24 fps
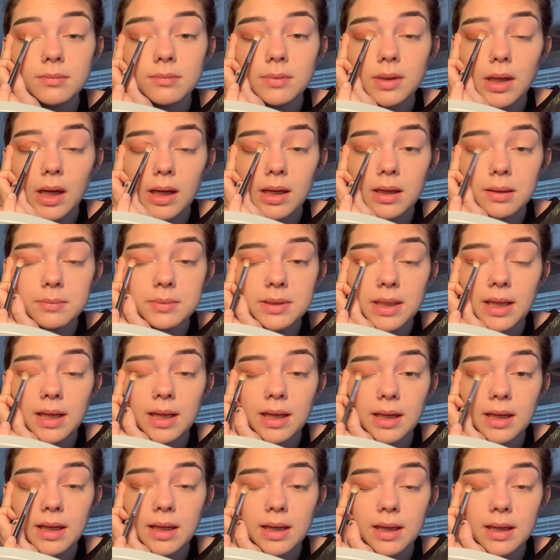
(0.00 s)
And I'm
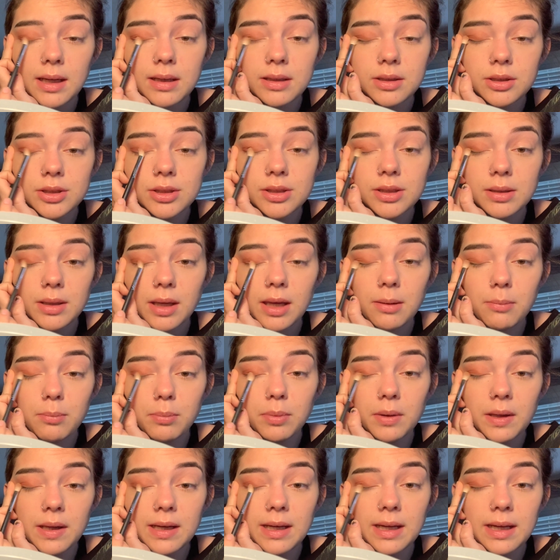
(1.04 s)
taking it and just keep
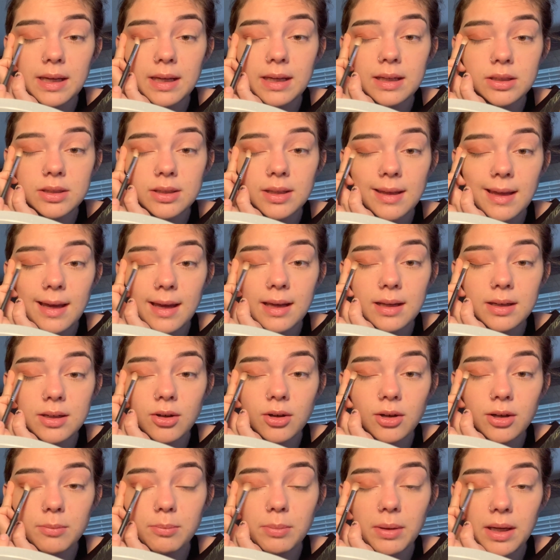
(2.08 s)
blending it into that
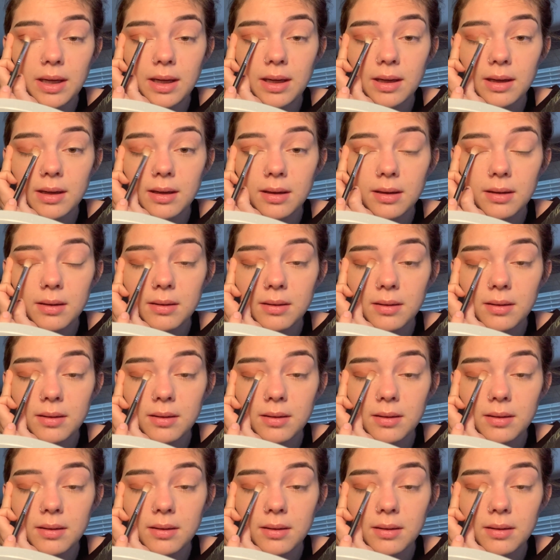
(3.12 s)
dark pink.